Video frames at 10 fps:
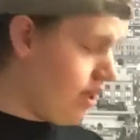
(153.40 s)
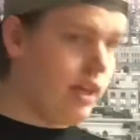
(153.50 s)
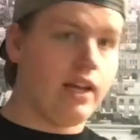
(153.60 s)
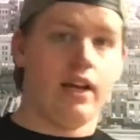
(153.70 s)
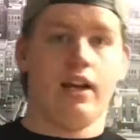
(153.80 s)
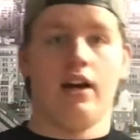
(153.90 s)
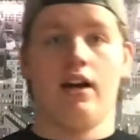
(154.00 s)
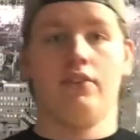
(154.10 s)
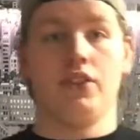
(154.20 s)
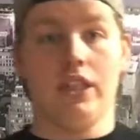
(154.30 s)

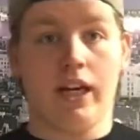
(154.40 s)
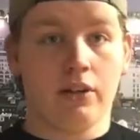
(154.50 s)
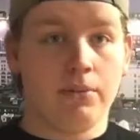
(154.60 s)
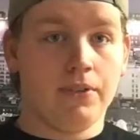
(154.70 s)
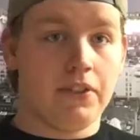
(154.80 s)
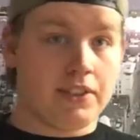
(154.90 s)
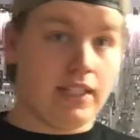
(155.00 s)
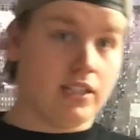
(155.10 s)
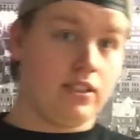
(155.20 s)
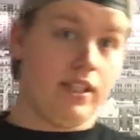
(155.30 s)
The Lego movie is
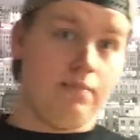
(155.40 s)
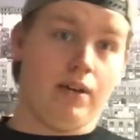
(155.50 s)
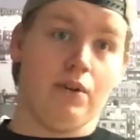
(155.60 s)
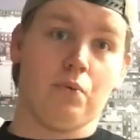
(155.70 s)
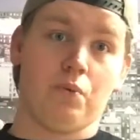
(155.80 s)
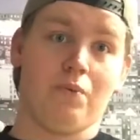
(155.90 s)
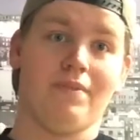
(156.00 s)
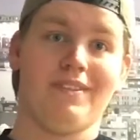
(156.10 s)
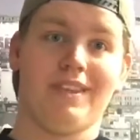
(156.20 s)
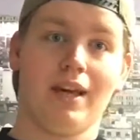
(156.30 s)
actually my
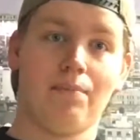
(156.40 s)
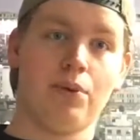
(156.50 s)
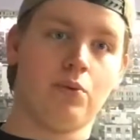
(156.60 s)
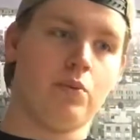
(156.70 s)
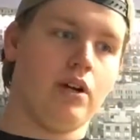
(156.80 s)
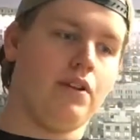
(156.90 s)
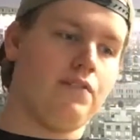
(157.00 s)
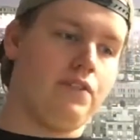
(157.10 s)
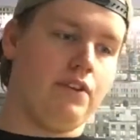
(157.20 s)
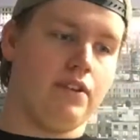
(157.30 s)
number one
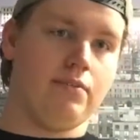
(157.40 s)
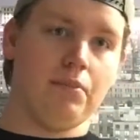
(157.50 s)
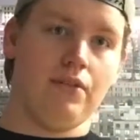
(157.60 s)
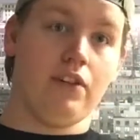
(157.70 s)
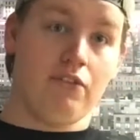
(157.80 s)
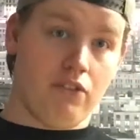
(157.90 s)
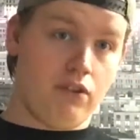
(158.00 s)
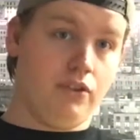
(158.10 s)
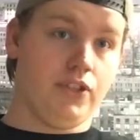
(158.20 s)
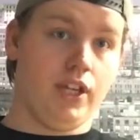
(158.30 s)
favorite movie of
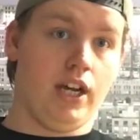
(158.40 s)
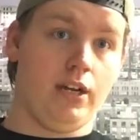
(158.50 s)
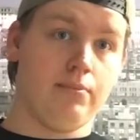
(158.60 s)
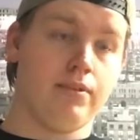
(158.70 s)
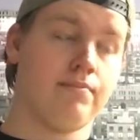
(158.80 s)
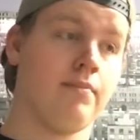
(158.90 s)
all time,